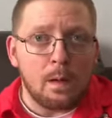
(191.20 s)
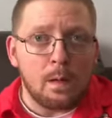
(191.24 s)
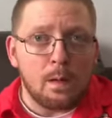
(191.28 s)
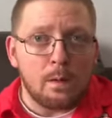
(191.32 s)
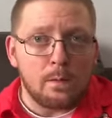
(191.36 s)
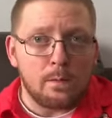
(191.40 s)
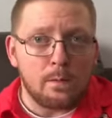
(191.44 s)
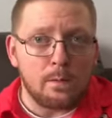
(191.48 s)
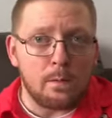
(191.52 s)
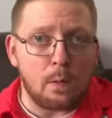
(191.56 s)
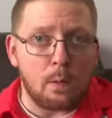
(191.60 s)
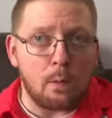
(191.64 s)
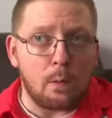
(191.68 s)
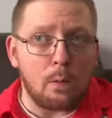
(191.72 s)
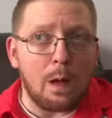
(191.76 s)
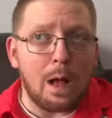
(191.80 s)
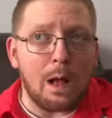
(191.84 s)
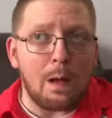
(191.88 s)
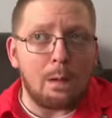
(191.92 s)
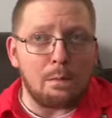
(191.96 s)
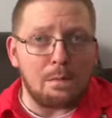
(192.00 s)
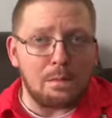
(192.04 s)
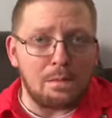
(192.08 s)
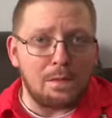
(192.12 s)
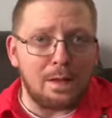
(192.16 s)
So
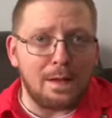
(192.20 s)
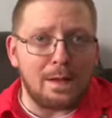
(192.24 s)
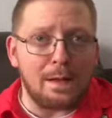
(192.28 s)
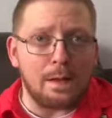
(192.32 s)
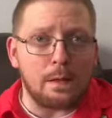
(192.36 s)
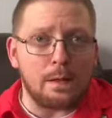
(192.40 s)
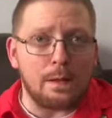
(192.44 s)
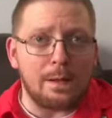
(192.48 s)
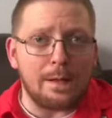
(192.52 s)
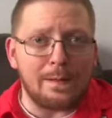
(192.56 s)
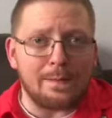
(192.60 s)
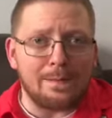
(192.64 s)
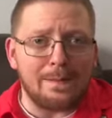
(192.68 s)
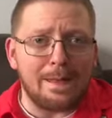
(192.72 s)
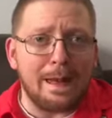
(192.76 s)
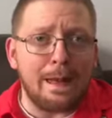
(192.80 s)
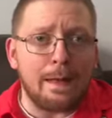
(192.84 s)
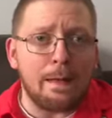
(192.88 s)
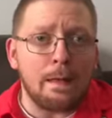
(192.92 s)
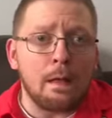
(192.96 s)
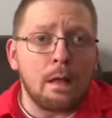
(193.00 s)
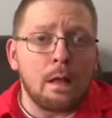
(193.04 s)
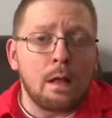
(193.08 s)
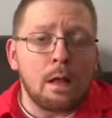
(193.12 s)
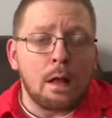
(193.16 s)
I would take a look at
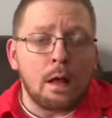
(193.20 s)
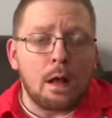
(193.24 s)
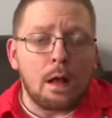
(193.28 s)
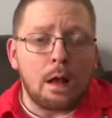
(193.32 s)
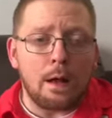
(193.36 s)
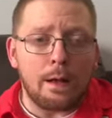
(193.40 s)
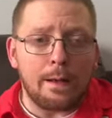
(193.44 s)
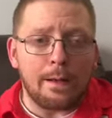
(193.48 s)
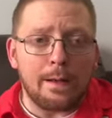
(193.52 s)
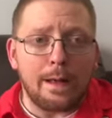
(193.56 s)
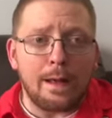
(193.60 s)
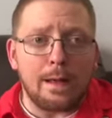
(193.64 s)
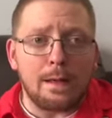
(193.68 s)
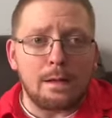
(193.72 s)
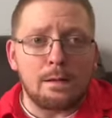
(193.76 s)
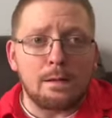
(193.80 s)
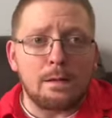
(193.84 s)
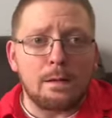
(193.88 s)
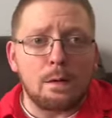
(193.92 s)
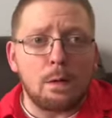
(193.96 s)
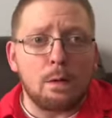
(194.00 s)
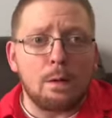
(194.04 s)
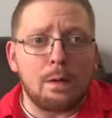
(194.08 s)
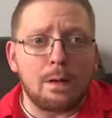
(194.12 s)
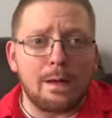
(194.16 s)
that. Again,
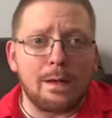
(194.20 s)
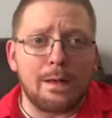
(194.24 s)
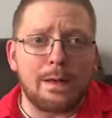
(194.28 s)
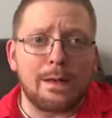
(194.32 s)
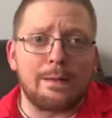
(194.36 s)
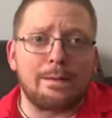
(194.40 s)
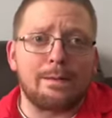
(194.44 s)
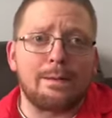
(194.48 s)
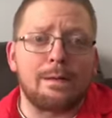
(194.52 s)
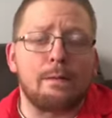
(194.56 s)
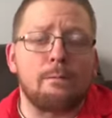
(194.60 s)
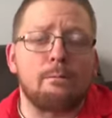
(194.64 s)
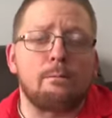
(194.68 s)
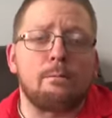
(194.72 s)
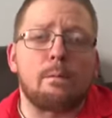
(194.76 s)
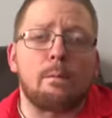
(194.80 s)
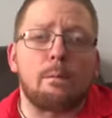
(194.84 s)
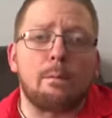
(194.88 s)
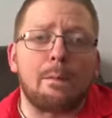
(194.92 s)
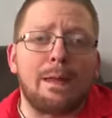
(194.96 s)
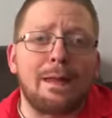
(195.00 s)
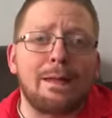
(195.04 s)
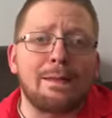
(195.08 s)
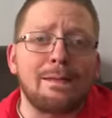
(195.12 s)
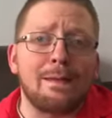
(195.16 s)
you can get them from
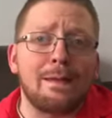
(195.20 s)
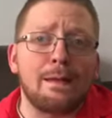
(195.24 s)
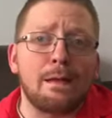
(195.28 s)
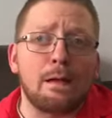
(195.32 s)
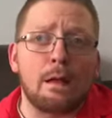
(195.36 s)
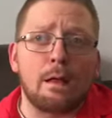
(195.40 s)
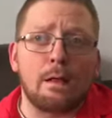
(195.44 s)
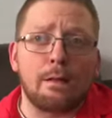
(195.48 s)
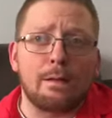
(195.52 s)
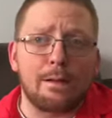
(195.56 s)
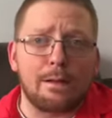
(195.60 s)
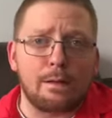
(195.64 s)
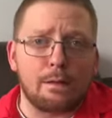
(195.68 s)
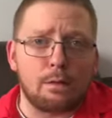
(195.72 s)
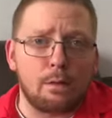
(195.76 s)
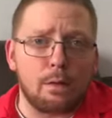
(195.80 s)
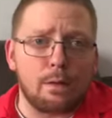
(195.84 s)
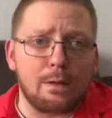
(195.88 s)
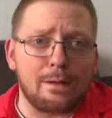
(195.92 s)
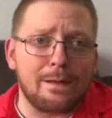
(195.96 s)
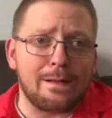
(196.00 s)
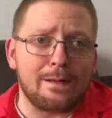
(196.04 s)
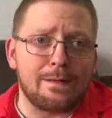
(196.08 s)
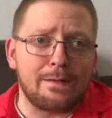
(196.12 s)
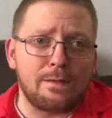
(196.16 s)
any
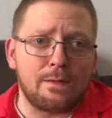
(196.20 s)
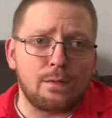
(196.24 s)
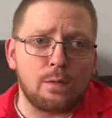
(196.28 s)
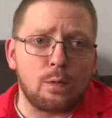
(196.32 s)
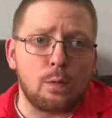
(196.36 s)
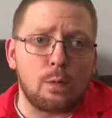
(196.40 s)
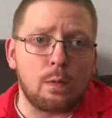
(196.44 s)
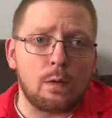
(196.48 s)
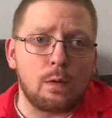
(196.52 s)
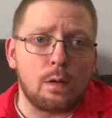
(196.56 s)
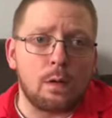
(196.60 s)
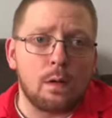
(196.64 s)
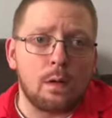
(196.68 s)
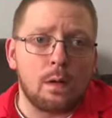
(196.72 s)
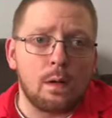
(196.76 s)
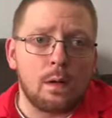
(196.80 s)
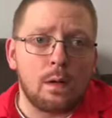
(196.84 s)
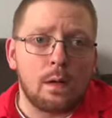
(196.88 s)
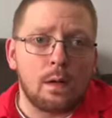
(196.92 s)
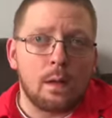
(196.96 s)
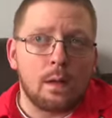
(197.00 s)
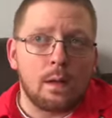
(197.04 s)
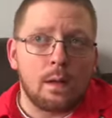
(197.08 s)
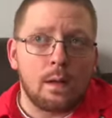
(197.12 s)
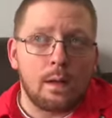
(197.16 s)
electronic store,
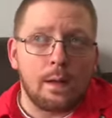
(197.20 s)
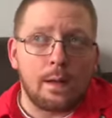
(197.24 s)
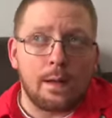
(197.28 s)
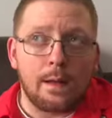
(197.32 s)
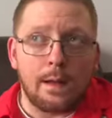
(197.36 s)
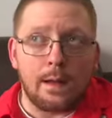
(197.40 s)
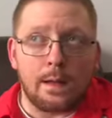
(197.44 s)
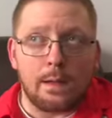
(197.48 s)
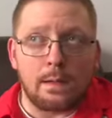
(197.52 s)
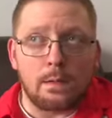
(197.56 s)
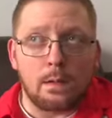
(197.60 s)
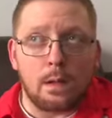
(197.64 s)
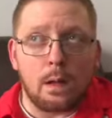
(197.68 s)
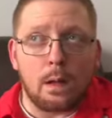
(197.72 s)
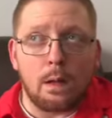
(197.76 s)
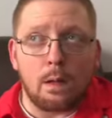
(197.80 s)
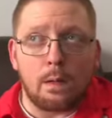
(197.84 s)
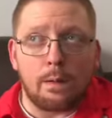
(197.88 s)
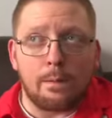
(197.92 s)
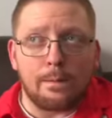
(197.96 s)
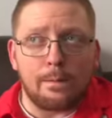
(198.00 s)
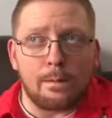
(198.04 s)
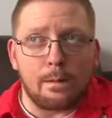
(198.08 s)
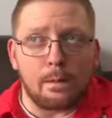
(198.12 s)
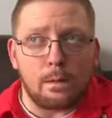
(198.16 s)
and
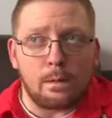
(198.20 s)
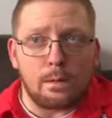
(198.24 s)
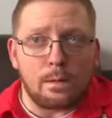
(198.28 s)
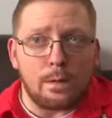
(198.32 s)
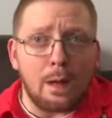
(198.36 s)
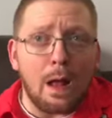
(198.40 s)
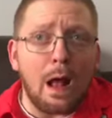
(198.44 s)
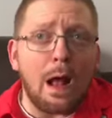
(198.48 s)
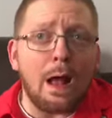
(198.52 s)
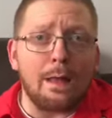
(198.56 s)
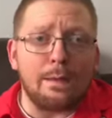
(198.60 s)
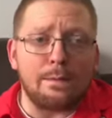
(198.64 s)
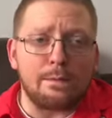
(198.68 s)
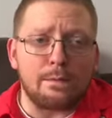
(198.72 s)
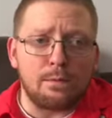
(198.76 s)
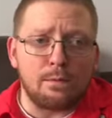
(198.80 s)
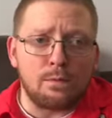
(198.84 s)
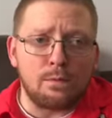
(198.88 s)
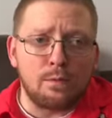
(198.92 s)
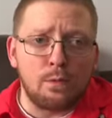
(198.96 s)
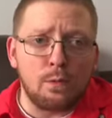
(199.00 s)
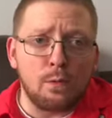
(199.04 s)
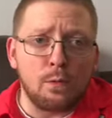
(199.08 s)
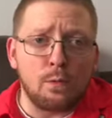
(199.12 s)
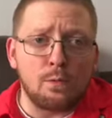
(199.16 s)
they're not
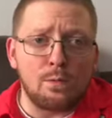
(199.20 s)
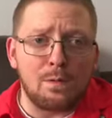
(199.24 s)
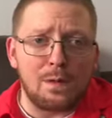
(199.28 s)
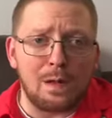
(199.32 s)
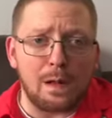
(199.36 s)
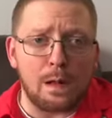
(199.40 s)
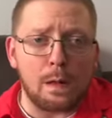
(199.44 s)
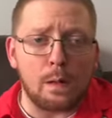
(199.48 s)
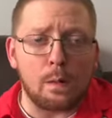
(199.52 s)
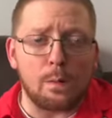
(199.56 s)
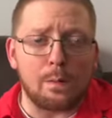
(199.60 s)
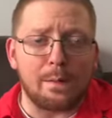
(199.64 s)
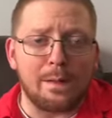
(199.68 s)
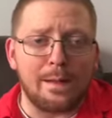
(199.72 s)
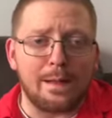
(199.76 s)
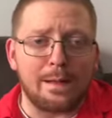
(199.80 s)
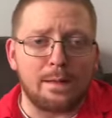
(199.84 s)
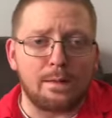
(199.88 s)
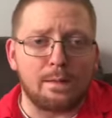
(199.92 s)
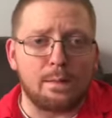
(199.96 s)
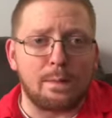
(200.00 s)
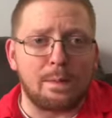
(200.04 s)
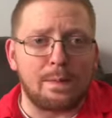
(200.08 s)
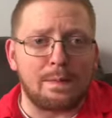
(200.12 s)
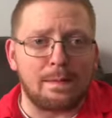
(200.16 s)
too terribly
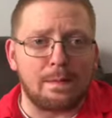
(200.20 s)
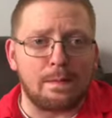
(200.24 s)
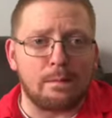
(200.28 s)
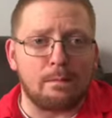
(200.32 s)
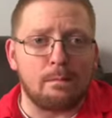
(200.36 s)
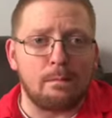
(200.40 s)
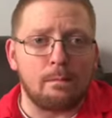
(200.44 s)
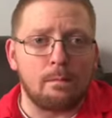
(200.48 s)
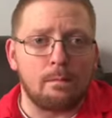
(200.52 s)
expensive.